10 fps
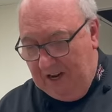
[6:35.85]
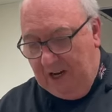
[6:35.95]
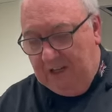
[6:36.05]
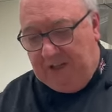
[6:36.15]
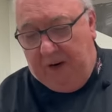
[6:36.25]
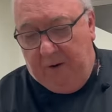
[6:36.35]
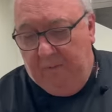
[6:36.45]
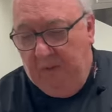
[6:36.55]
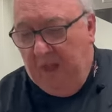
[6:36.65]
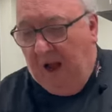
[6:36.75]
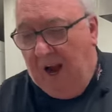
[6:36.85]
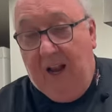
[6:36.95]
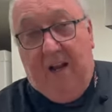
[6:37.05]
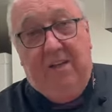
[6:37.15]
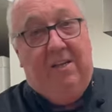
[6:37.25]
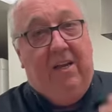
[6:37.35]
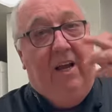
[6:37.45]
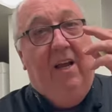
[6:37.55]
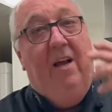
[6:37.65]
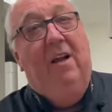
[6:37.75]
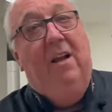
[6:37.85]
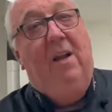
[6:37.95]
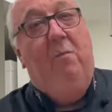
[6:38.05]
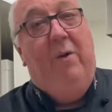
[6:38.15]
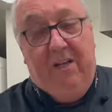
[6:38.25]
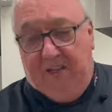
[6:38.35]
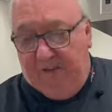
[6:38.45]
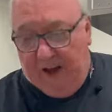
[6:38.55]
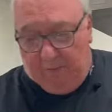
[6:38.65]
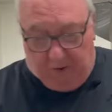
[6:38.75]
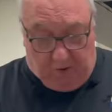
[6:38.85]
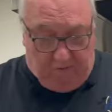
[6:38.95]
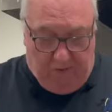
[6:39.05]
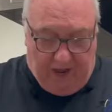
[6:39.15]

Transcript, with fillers: so I like to take a little piece of apple